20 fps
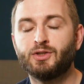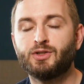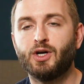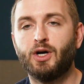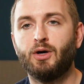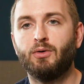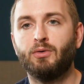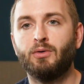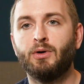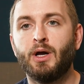
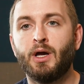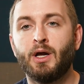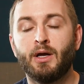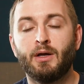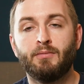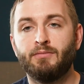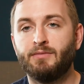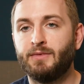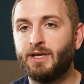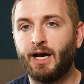So
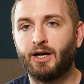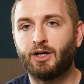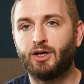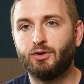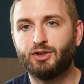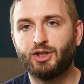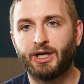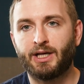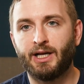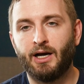
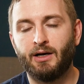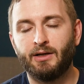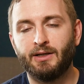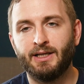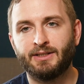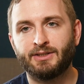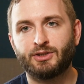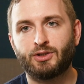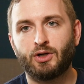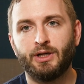yeah, go check it
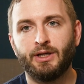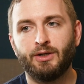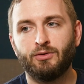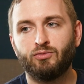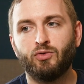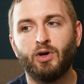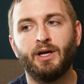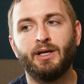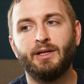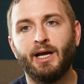out. It's
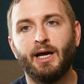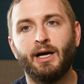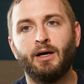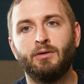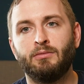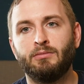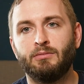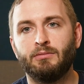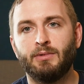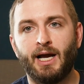starting right
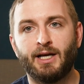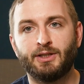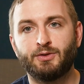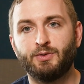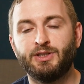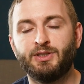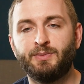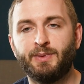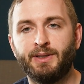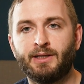now
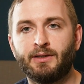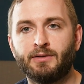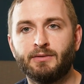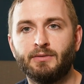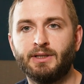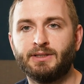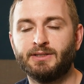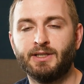as we speak.